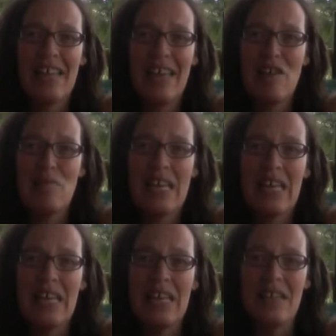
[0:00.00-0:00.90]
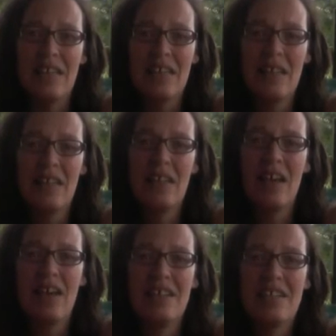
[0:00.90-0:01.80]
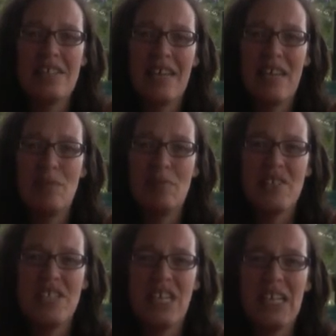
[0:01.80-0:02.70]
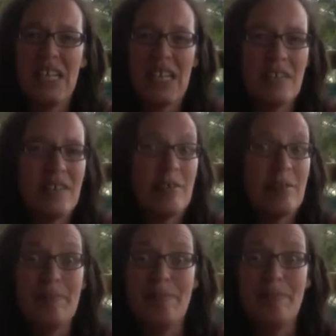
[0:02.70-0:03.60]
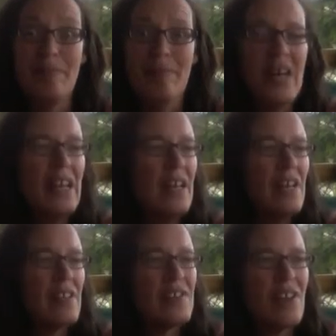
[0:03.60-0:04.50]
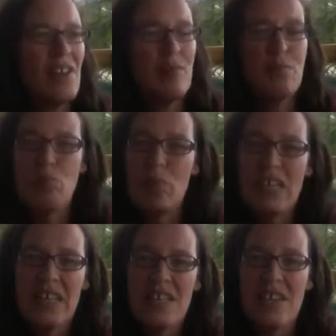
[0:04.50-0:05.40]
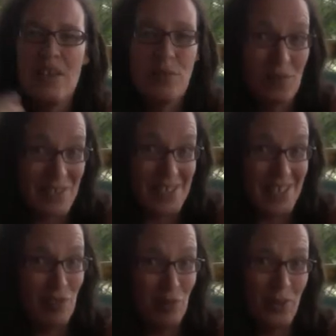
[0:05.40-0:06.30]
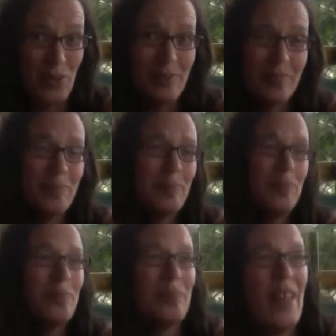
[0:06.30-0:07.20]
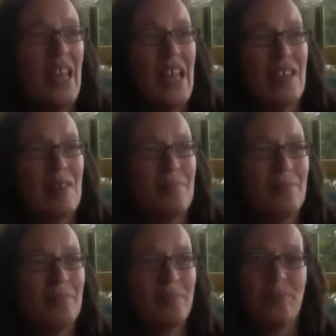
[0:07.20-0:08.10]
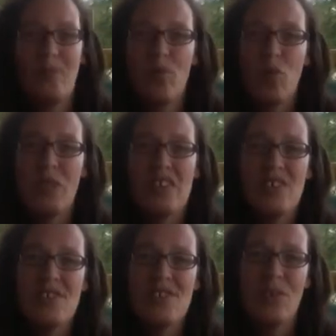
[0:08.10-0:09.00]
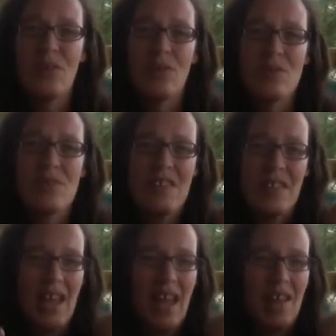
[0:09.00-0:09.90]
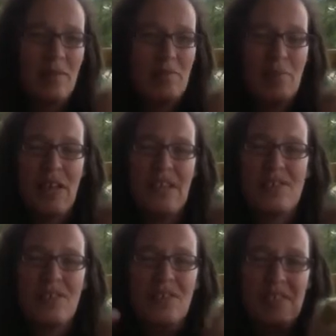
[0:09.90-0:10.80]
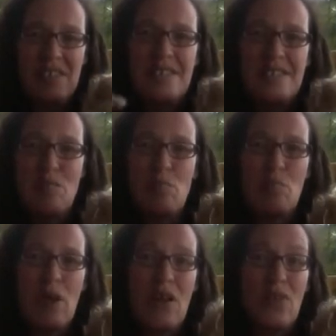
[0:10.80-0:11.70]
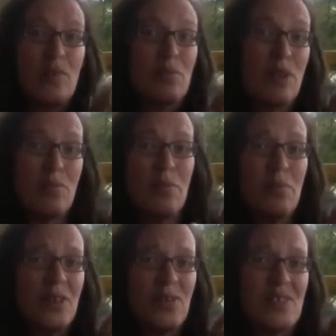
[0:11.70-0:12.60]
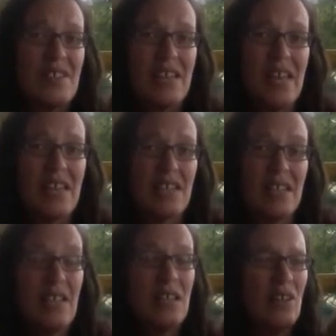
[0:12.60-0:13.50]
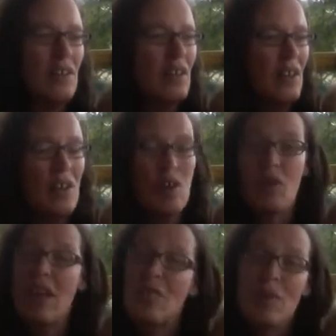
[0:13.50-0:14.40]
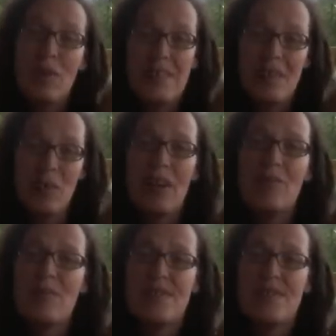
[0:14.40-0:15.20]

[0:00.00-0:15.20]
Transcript: came back again. I need to keep jiggling it. So, being the change we want to see in the world, and forming circles that aren't based on disempowering people because they're underneath you, where everyone's equal, everyone's a